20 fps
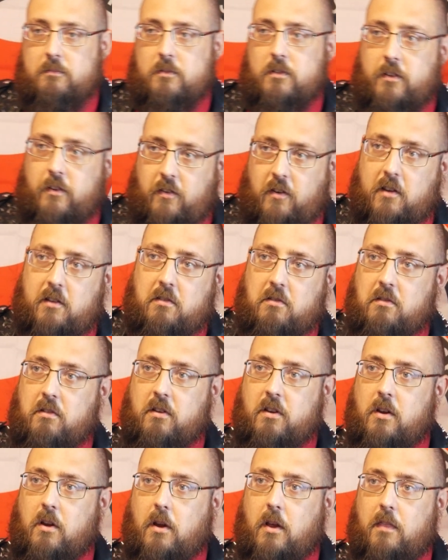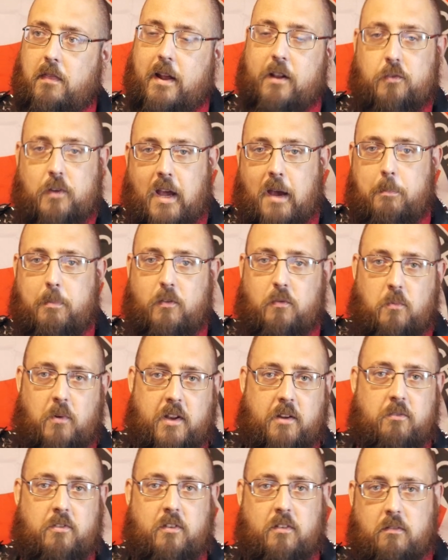See, that's what happens when
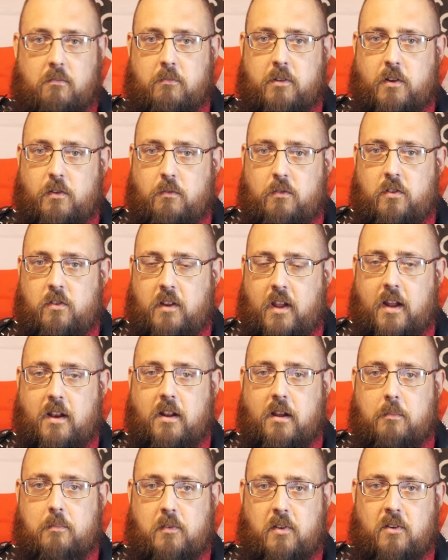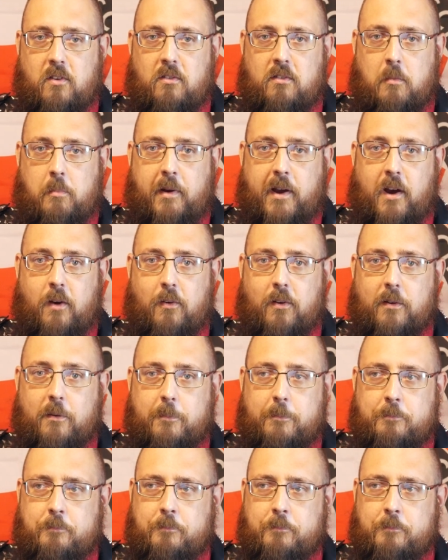you stand up to the power.